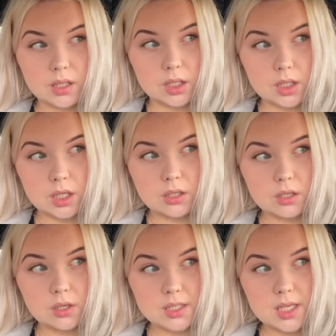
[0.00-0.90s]
Yeah, I don't
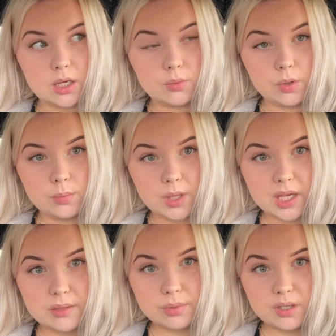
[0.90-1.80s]
know exactly what I'm
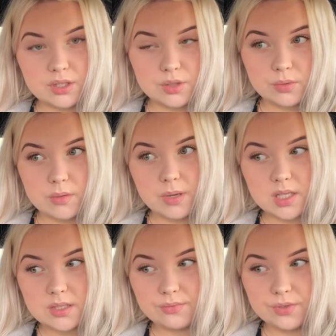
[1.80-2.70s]
getting, but I just want to bake
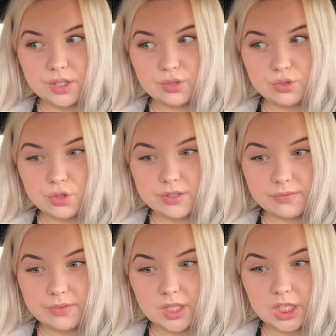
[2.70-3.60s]
something or do
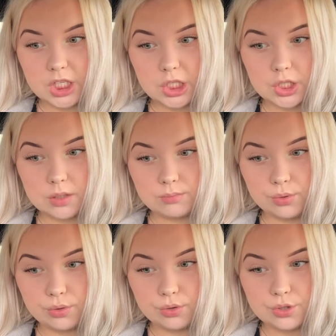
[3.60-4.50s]
something. I'm
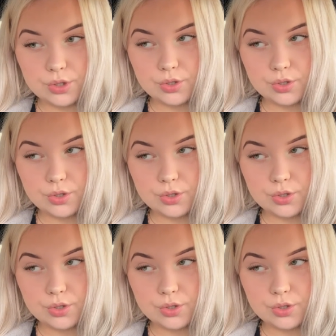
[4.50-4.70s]
bored.